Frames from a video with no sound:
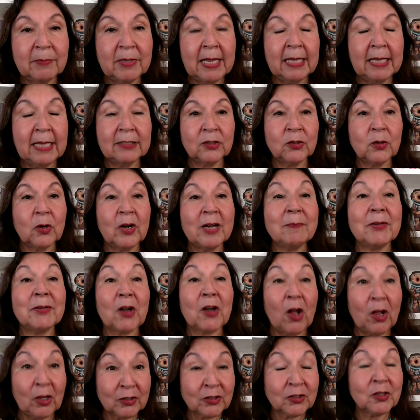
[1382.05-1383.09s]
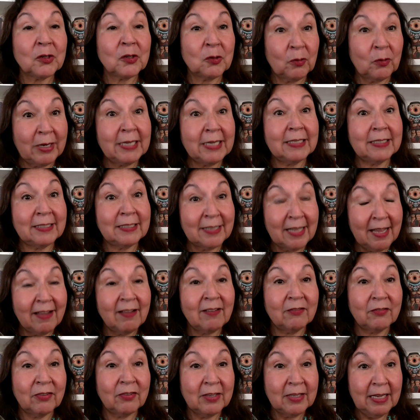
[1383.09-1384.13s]
of that story, but also great
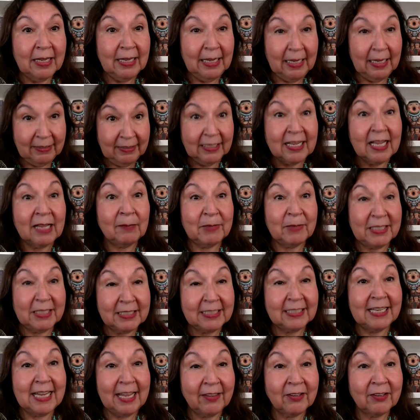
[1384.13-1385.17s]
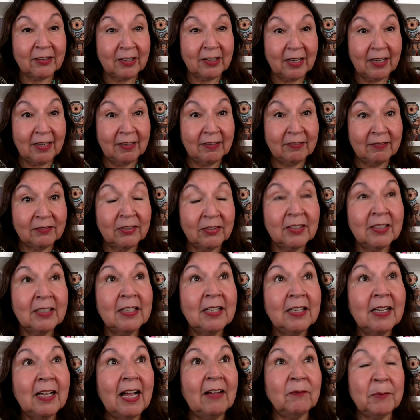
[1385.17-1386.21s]
love and the coming together of,
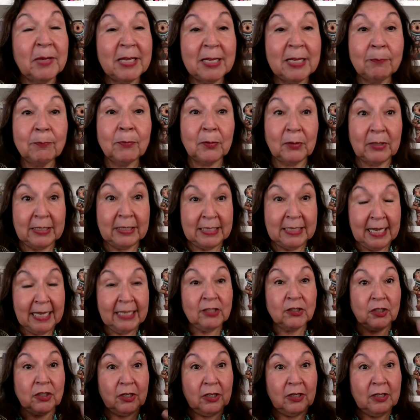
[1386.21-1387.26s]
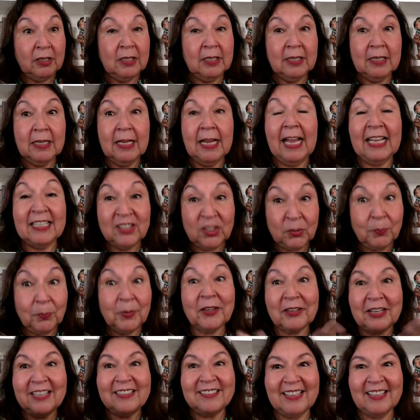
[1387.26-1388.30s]
of people and nature and
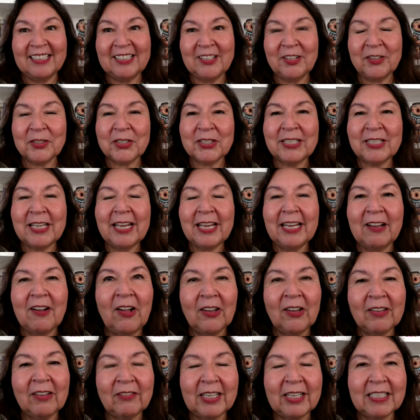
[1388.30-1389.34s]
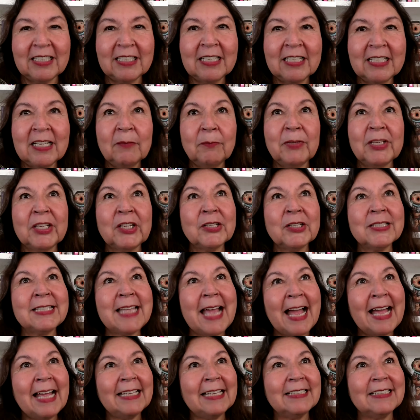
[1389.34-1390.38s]
spirit, like you were saying, all of it, because
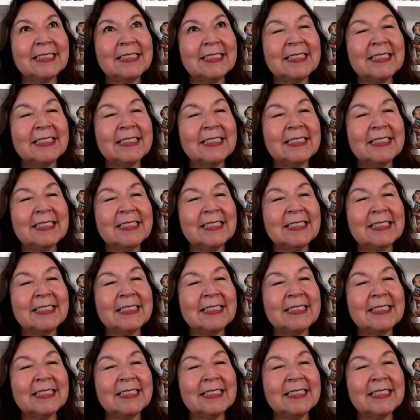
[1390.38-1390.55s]
that